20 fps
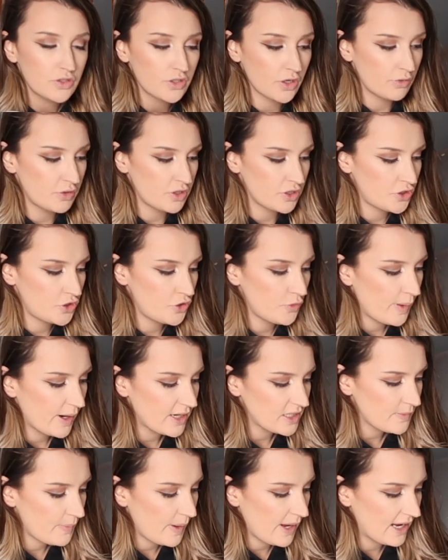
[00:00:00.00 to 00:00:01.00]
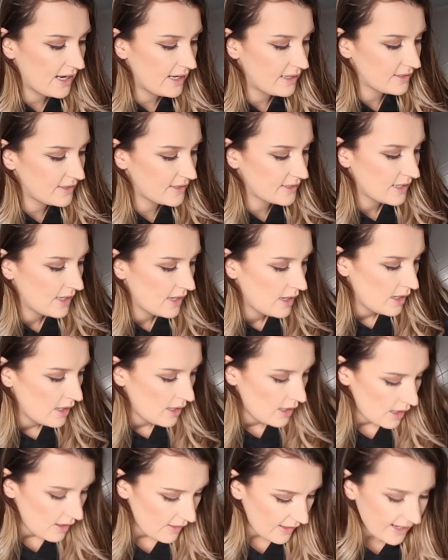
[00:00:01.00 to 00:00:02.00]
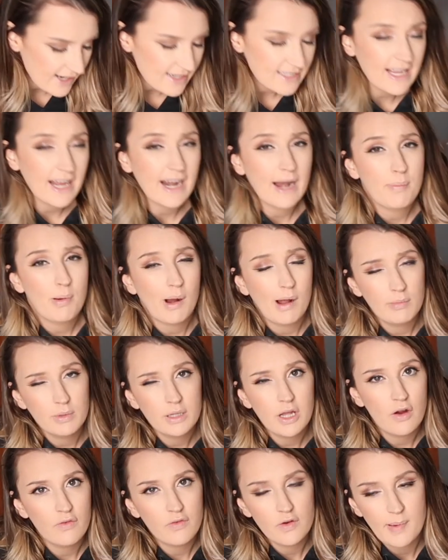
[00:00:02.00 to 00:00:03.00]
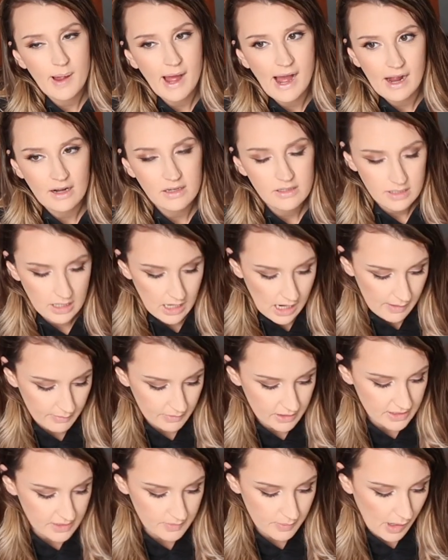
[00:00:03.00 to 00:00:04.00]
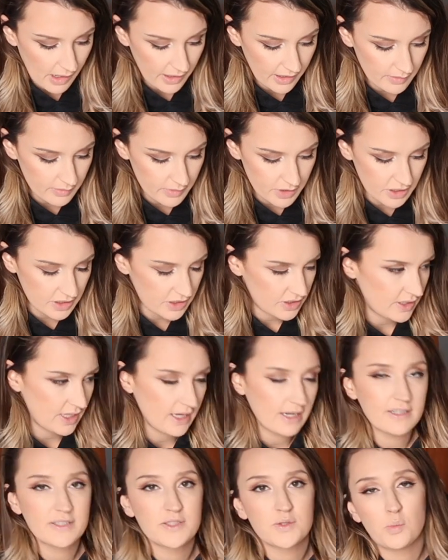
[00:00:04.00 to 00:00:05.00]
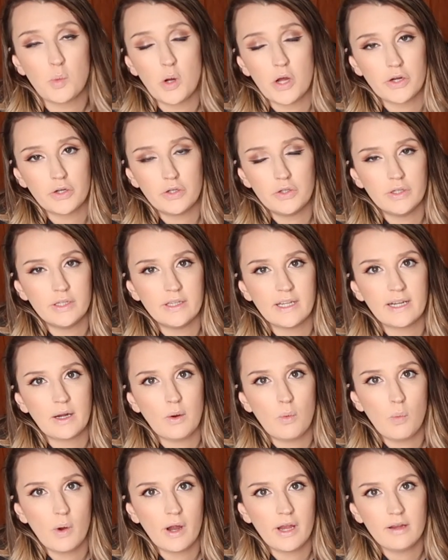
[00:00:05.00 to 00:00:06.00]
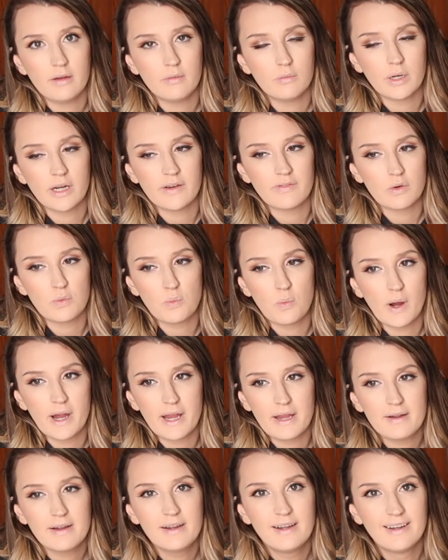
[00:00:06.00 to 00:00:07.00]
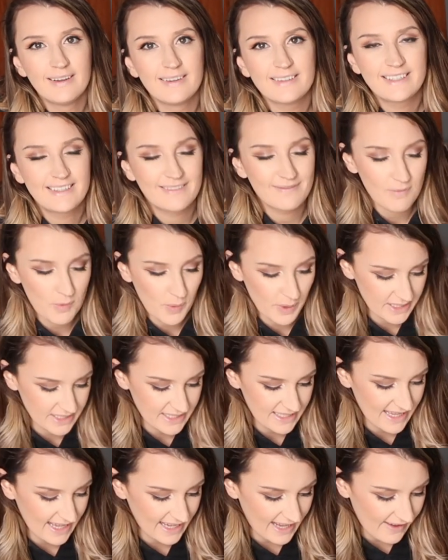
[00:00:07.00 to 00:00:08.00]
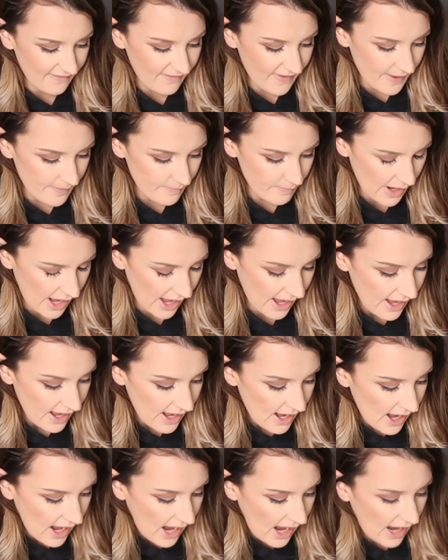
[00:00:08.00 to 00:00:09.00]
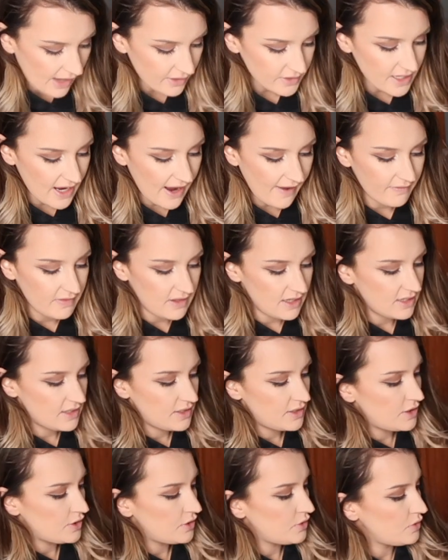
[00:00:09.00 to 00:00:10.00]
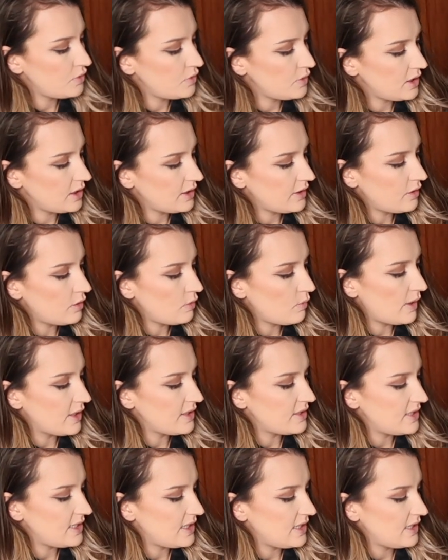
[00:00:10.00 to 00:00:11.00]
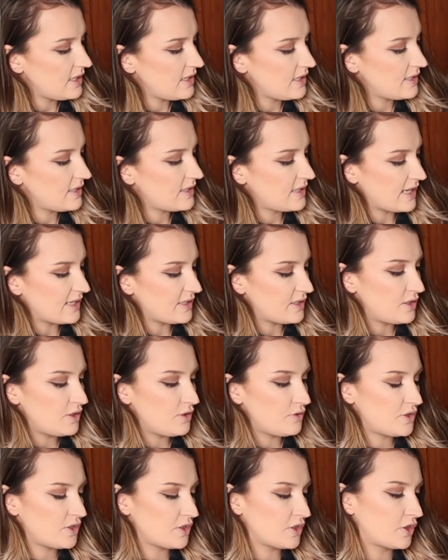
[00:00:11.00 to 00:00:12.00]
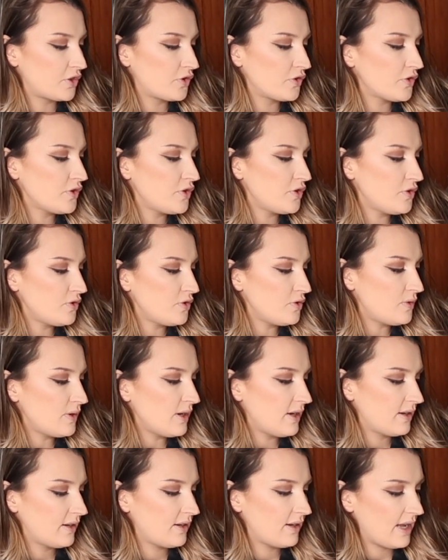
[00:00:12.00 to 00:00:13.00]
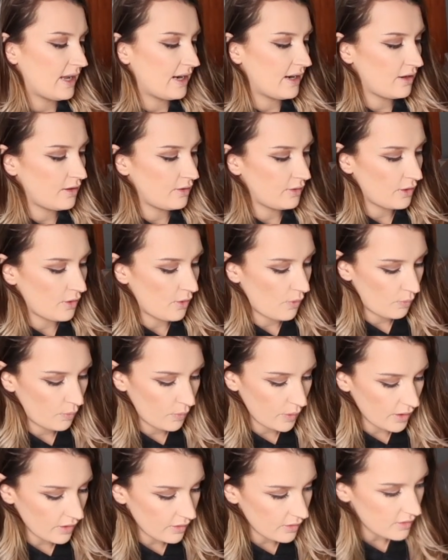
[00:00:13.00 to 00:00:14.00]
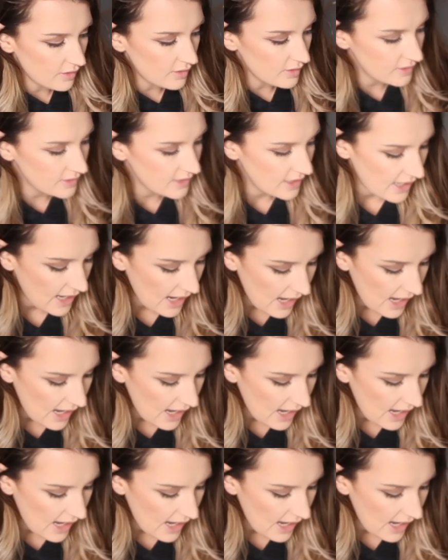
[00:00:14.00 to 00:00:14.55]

So just 2 pairs of pants. Like I said, I probably overpacked because he's probably gonna be just in a swaddle and like a white, whatever white onesie they give him. But I also have these 2 little onesies. Says new to the crew and hello world.